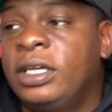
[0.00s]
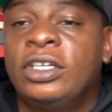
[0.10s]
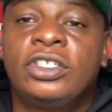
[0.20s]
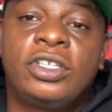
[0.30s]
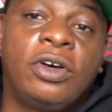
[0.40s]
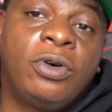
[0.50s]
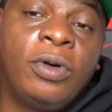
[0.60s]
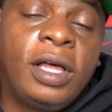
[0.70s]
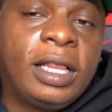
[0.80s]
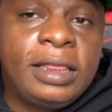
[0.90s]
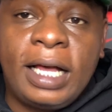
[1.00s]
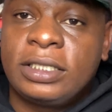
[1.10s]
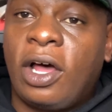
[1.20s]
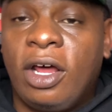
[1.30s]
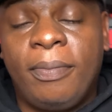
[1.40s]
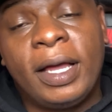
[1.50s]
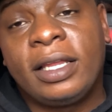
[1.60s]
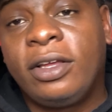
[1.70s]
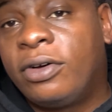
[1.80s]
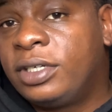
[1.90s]
So that's automatically
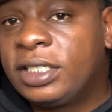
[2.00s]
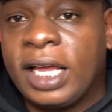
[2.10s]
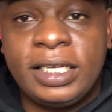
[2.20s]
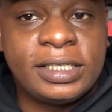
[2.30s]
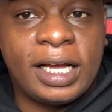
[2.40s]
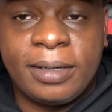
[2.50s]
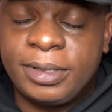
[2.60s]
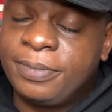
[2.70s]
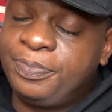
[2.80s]
going to skate shops.